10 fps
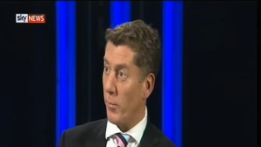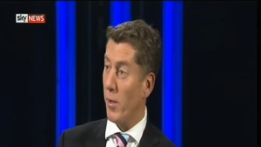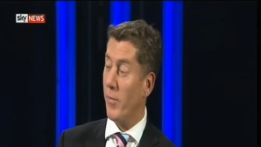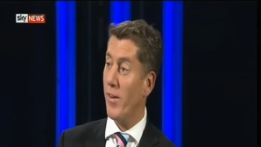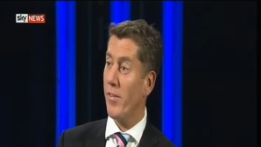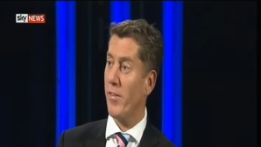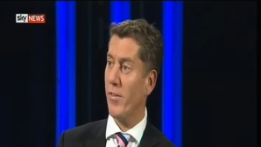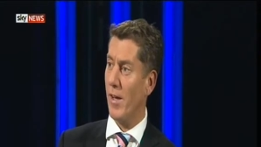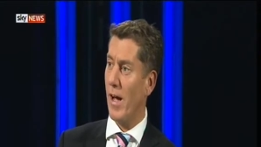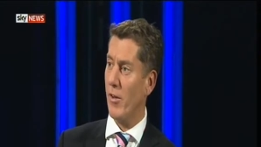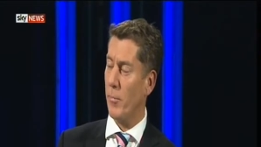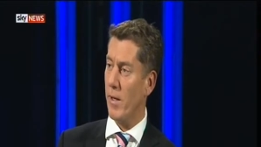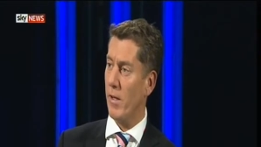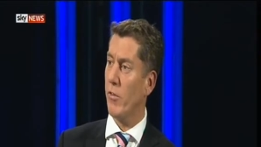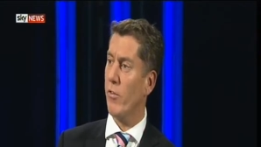but this has
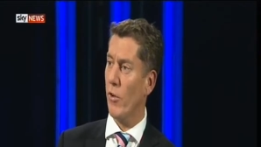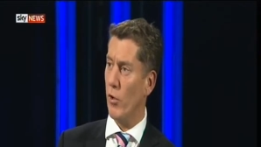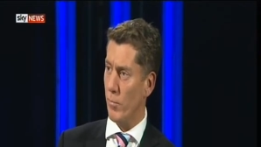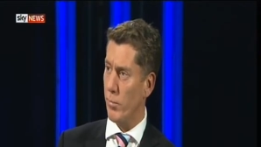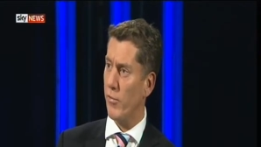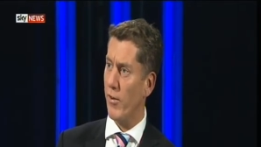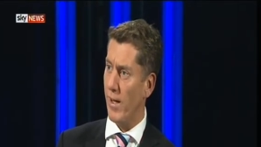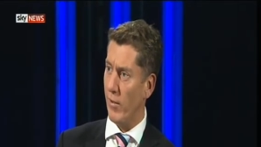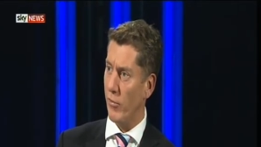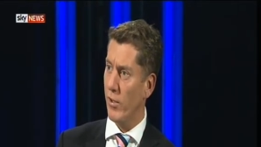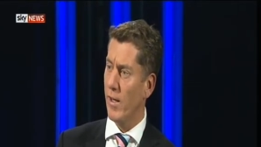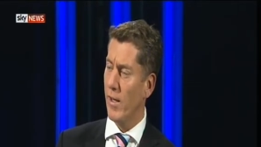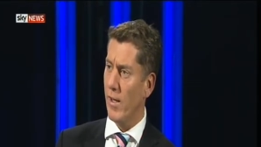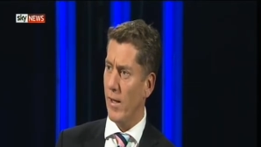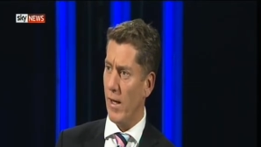been so profound.
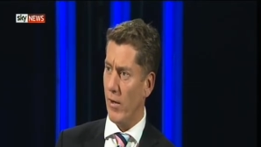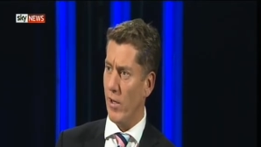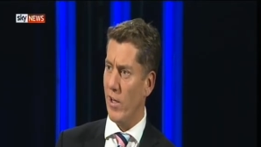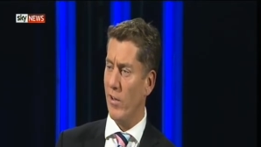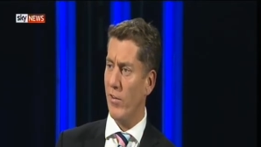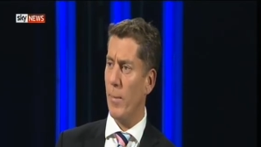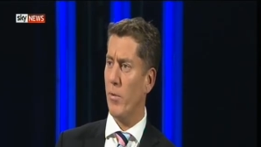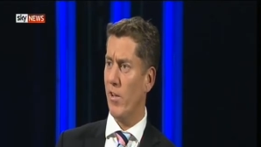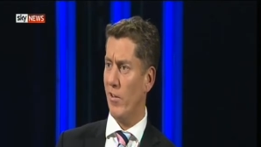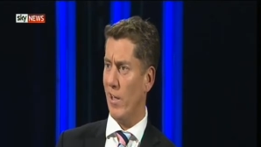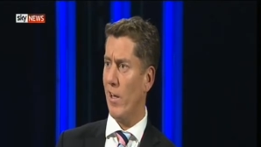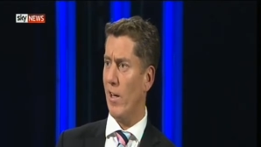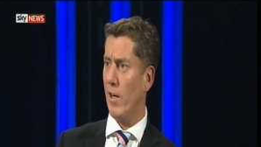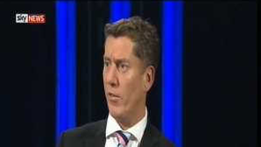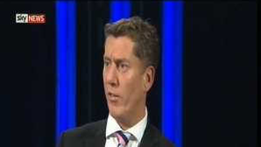Now, it is absolutely clear that